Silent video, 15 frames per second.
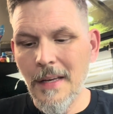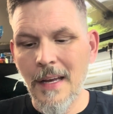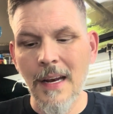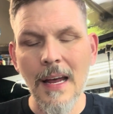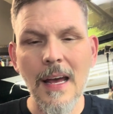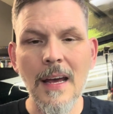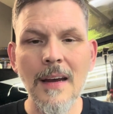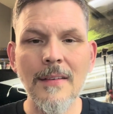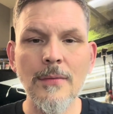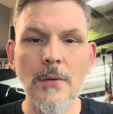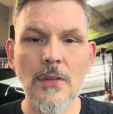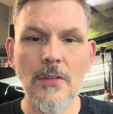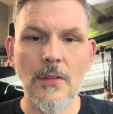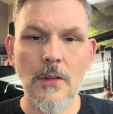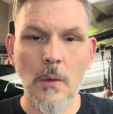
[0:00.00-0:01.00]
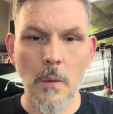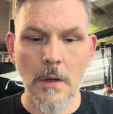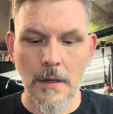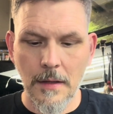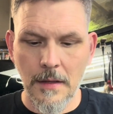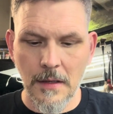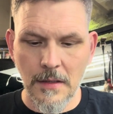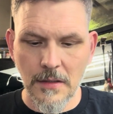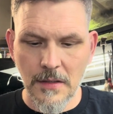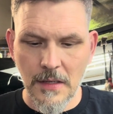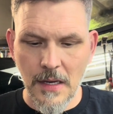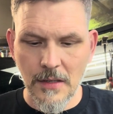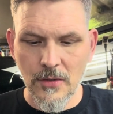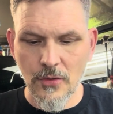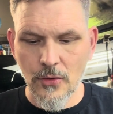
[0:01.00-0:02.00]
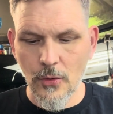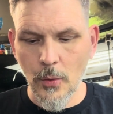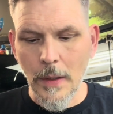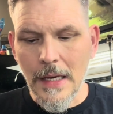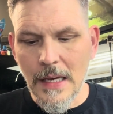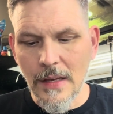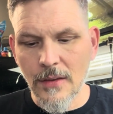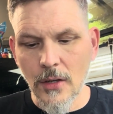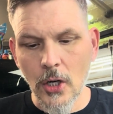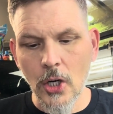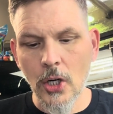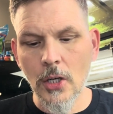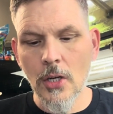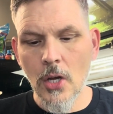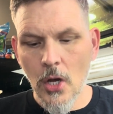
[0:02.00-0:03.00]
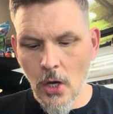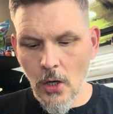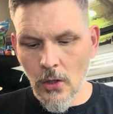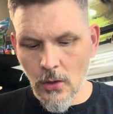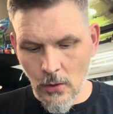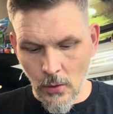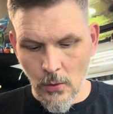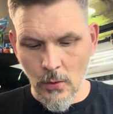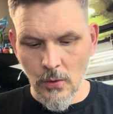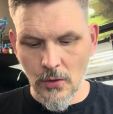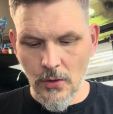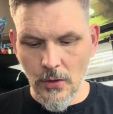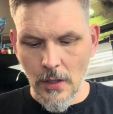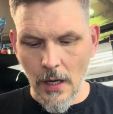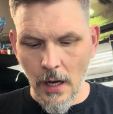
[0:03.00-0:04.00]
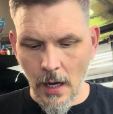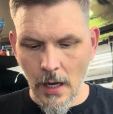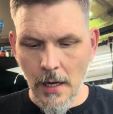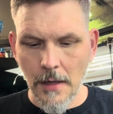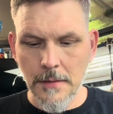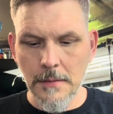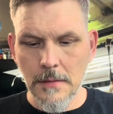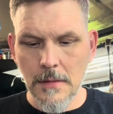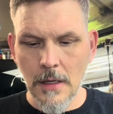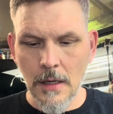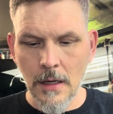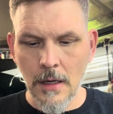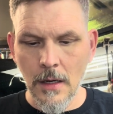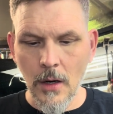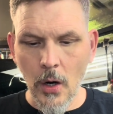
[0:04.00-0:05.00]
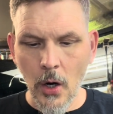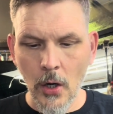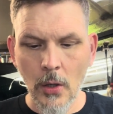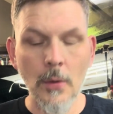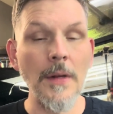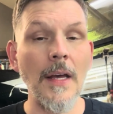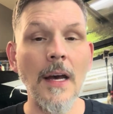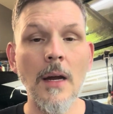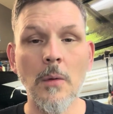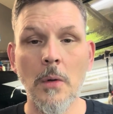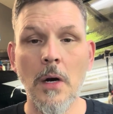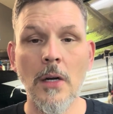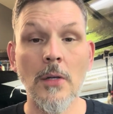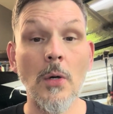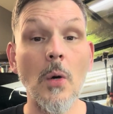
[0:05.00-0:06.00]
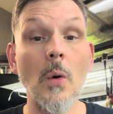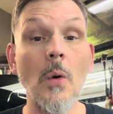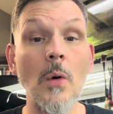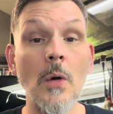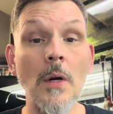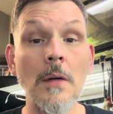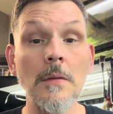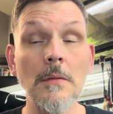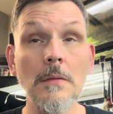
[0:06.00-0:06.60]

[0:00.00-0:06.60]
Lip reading: and every single one of these says to either use RODI water or